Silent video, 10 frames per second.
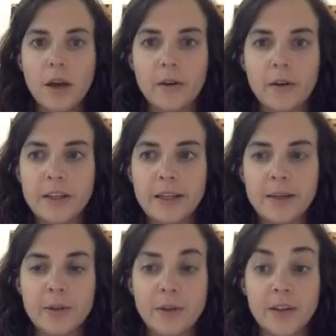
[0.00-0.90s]
Alright
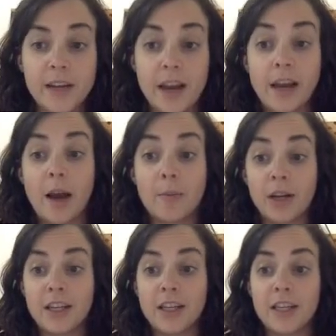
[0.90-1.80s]
team, so today I'm
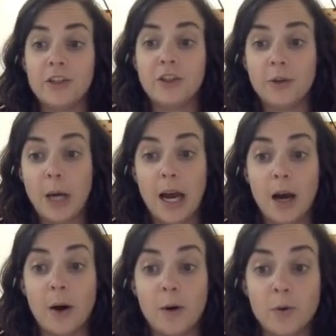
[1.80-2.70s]
going to teach you
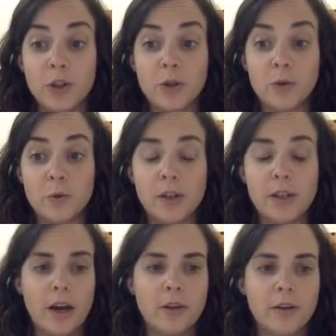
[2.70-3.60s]
how to
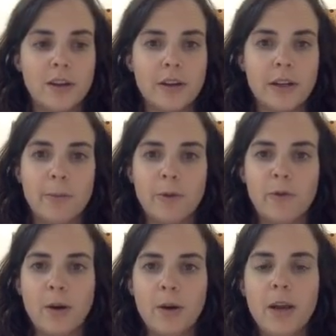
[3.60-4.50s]
download the claims
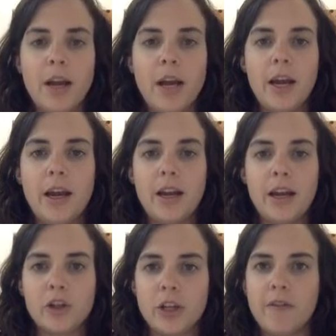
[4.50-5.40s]
form and
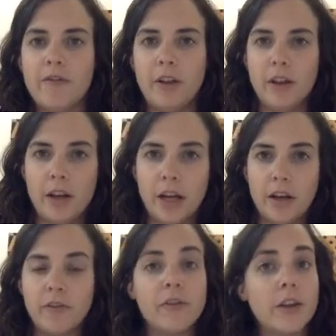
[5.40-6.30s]
actually fill it
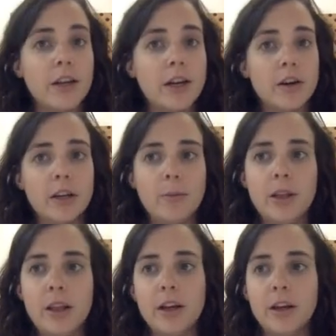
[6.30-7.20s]
in for the
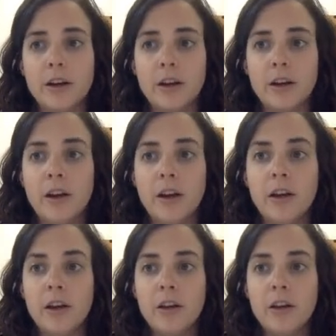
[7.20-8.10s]
argument that you're
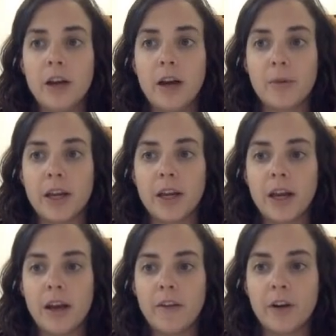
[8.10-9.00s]

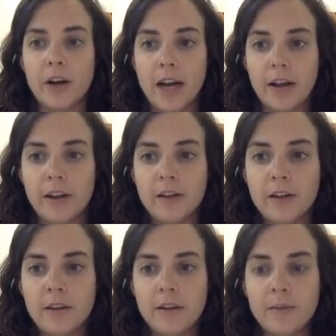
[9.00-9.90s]
looking at for
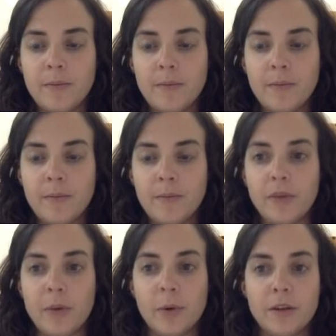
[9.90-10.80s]
analysis. If
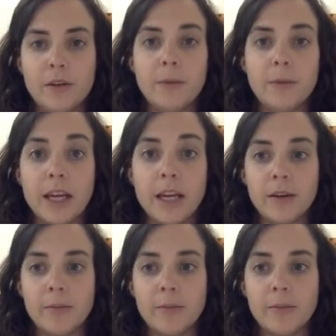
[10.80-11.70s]
you want to begin
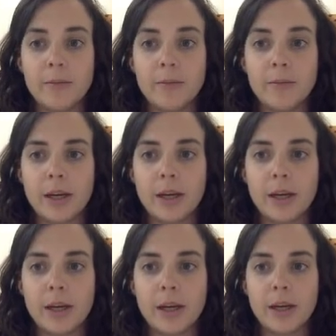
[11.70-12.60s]
by clicking on your
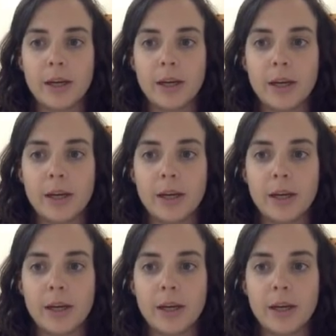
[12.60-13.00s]
drive,